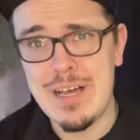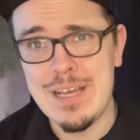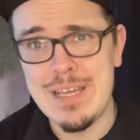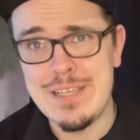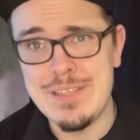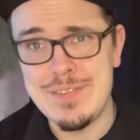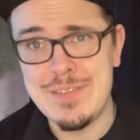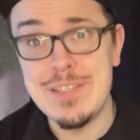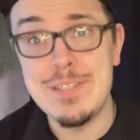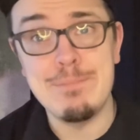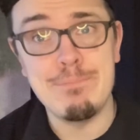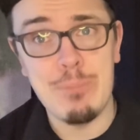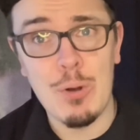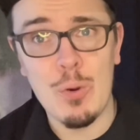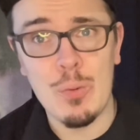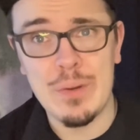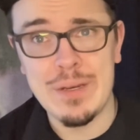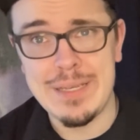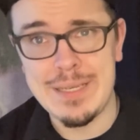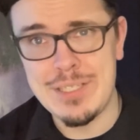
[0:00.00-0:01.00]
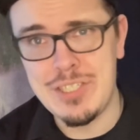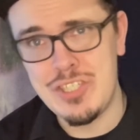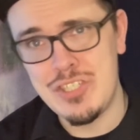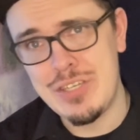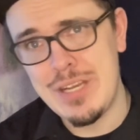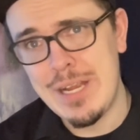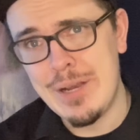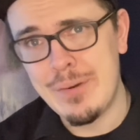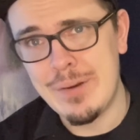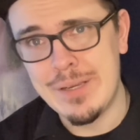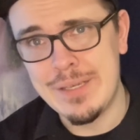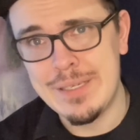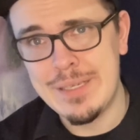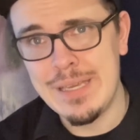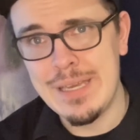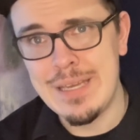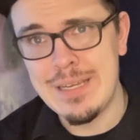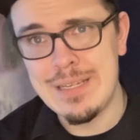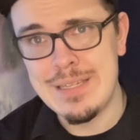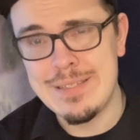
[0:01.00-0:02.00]
is this boring and generic,
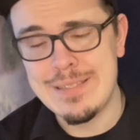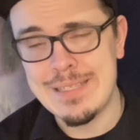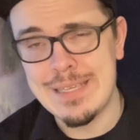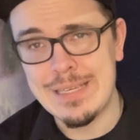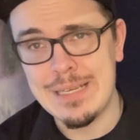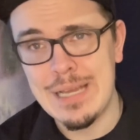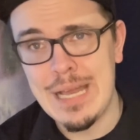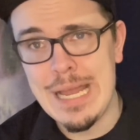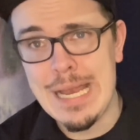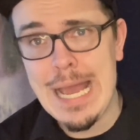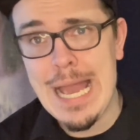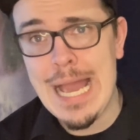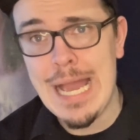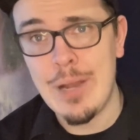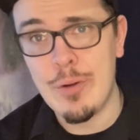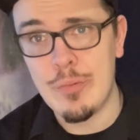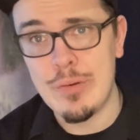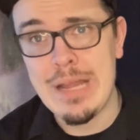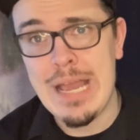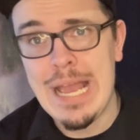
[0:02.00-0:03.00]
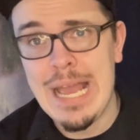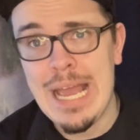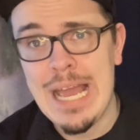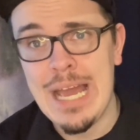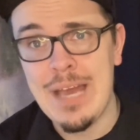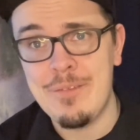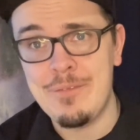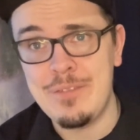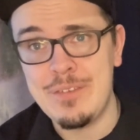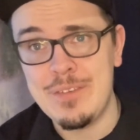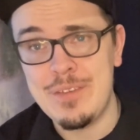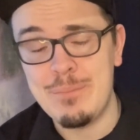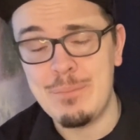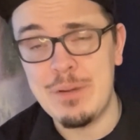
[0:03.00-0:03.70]
and it's like an hour and a half,